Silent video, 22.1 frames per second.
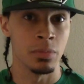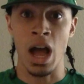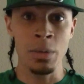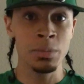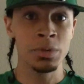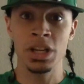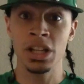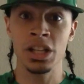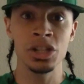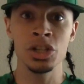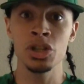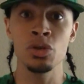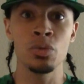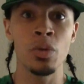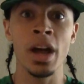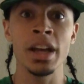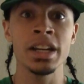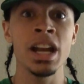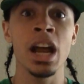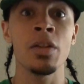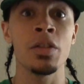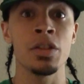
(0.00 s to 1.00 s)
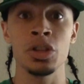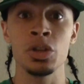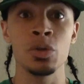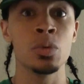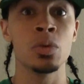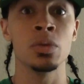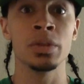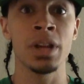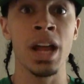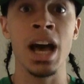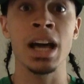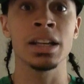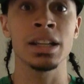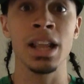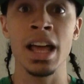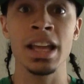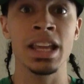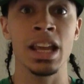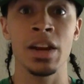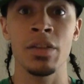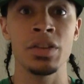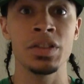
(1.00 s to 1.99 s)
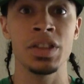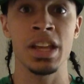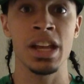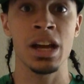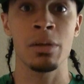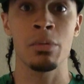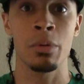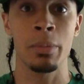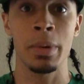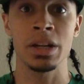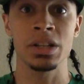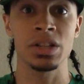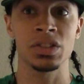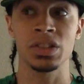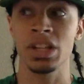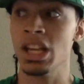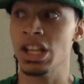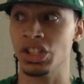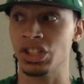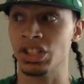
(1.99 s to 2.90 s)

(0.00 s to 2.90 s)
I'm telling you right now that you will not like everything I'm about to say.